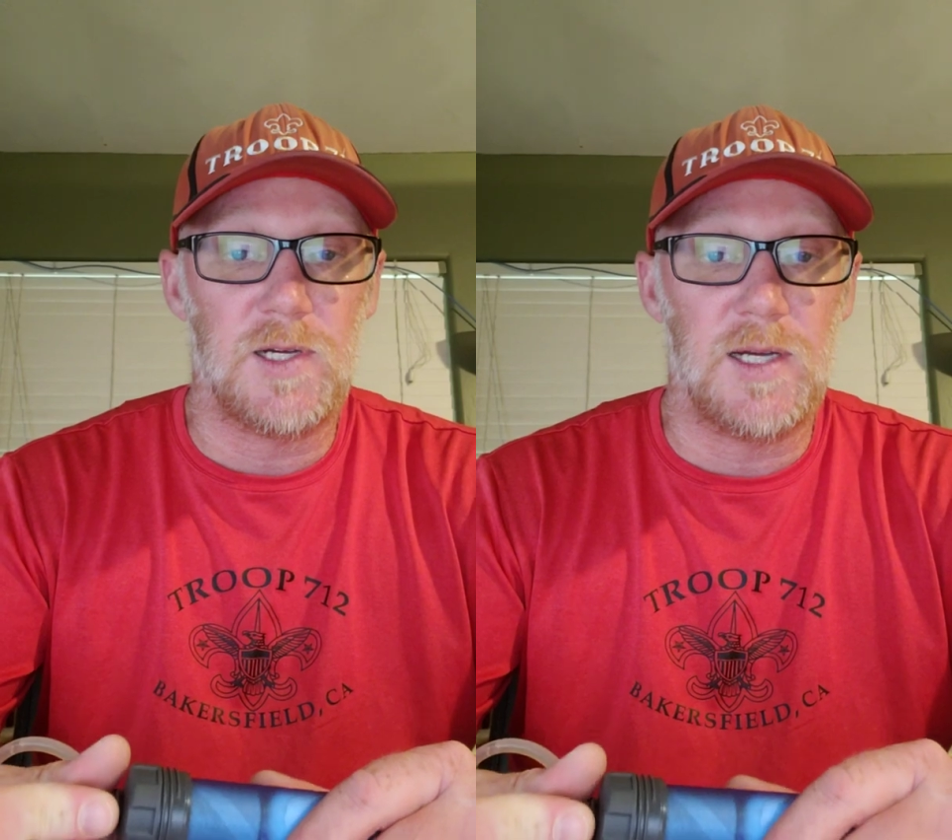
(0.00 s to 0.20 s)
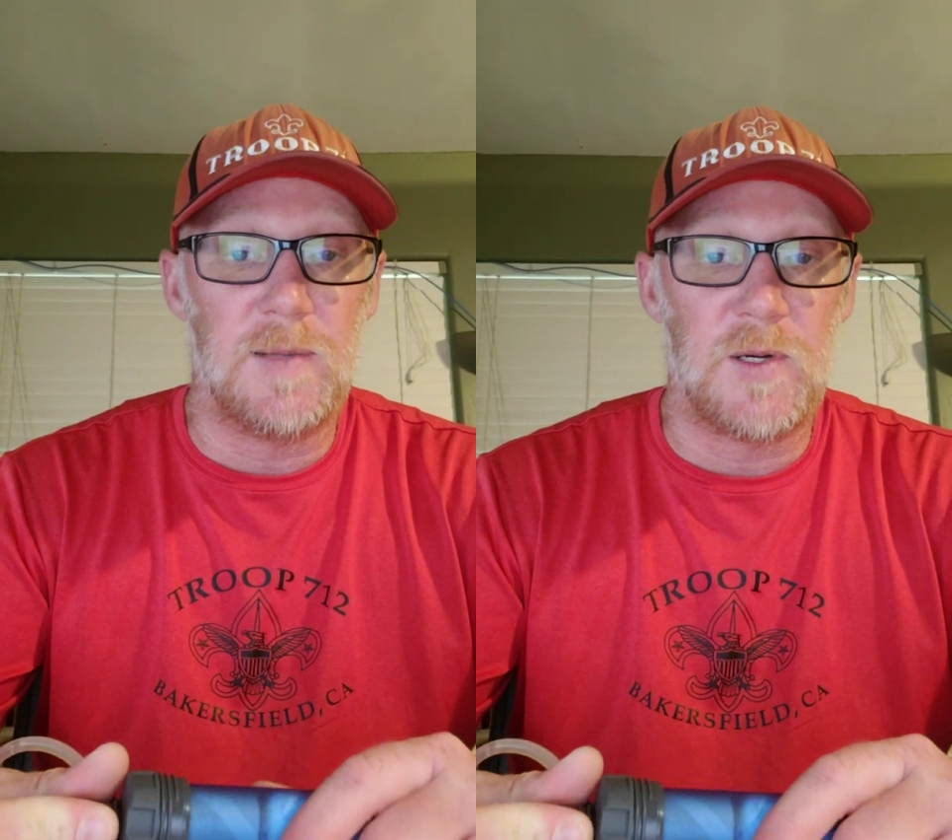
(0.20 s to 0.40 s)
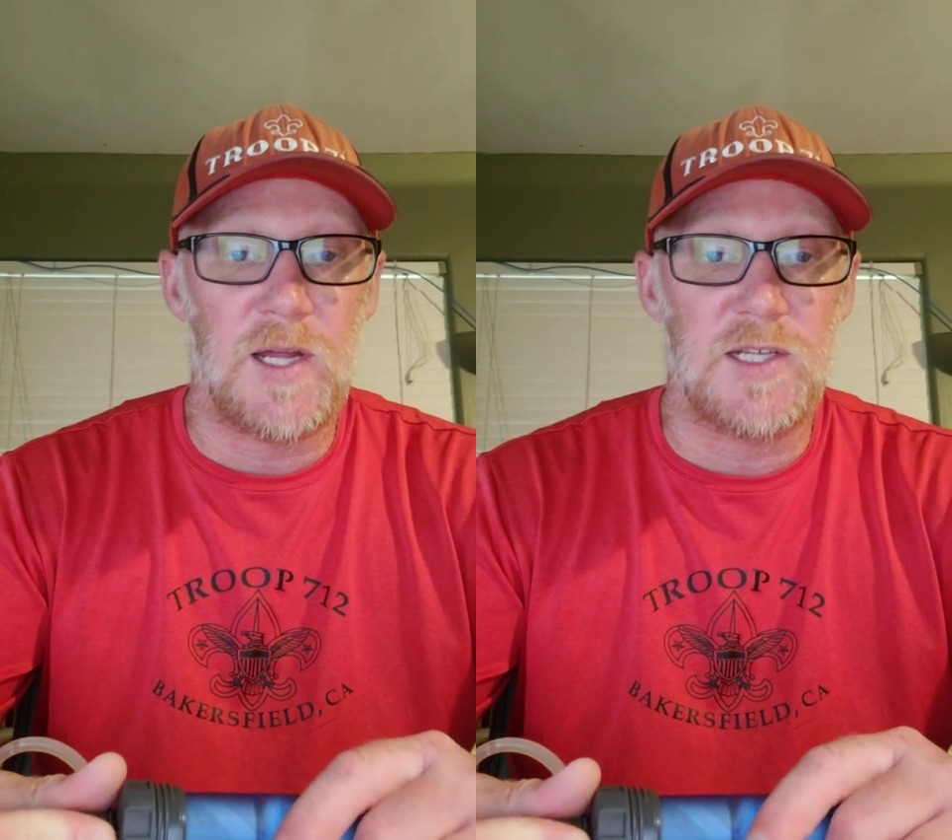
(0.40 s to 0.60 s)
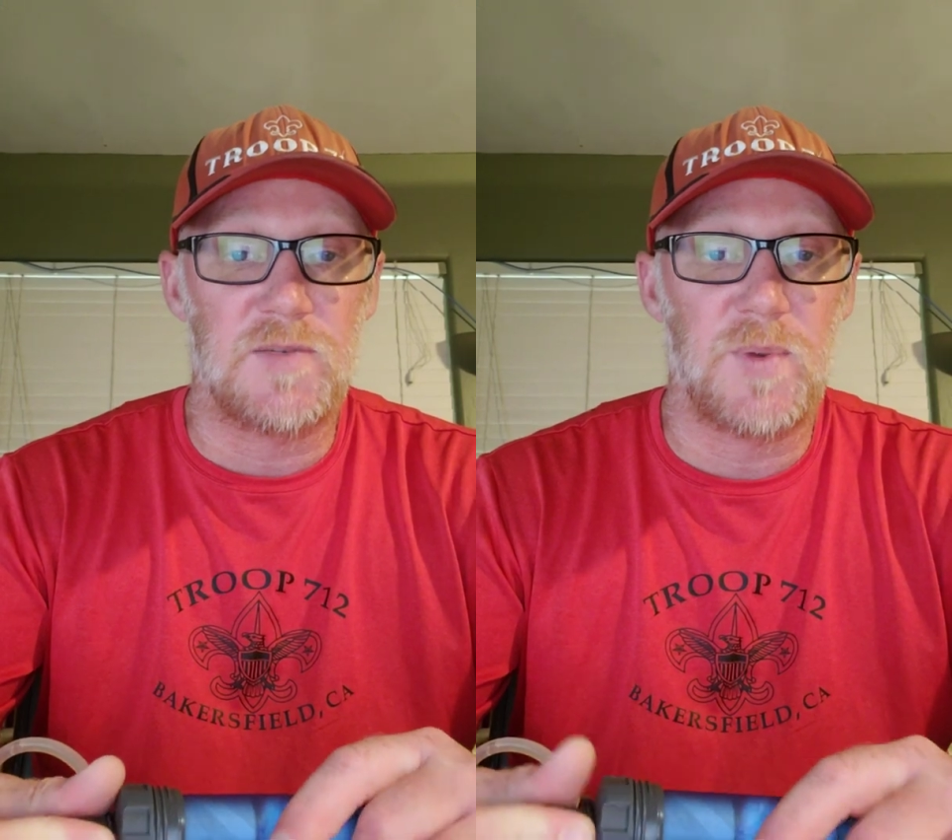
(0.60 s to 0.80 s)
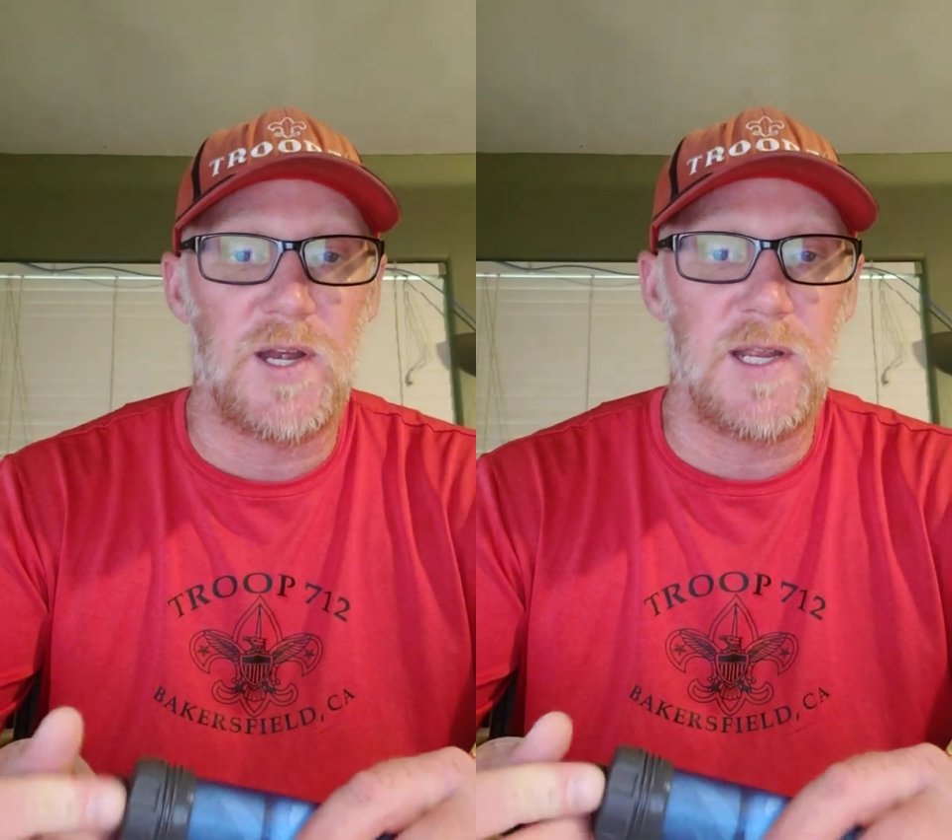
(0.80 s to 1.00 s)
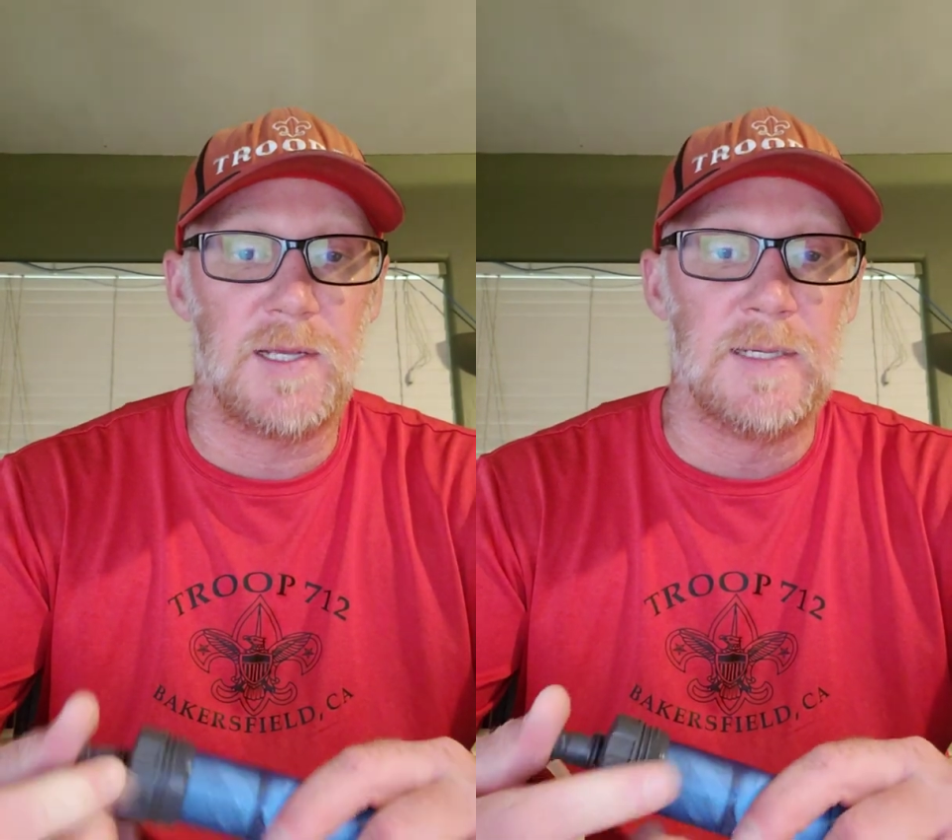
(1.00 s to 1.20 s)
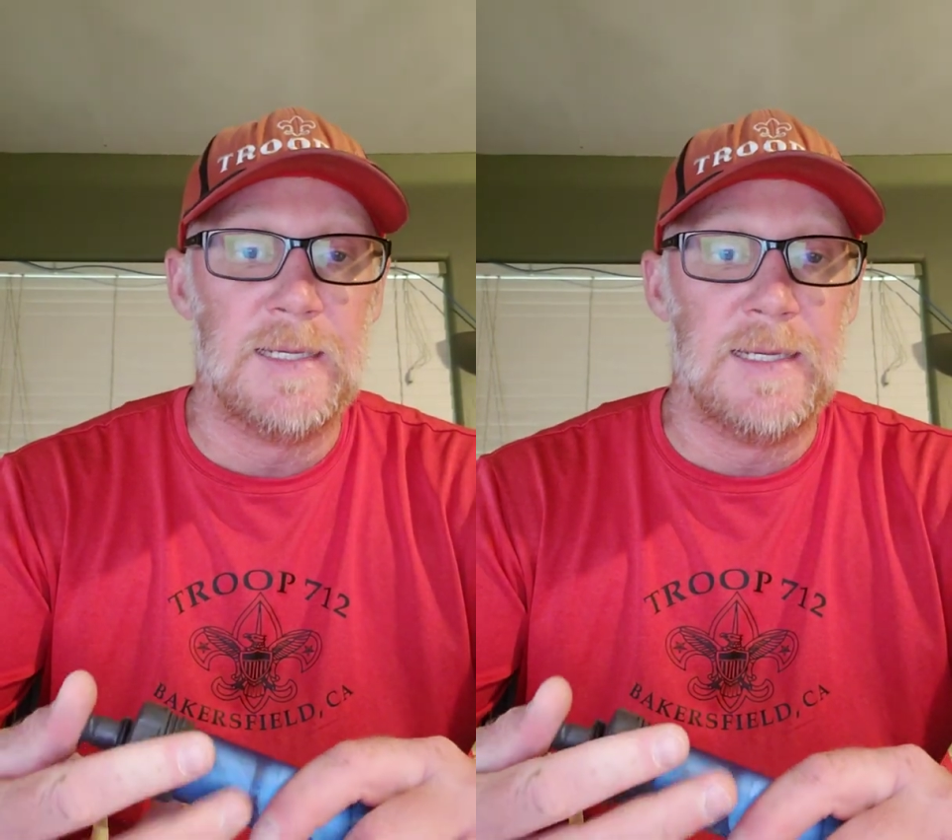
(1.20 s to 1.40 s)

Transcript: are not spreading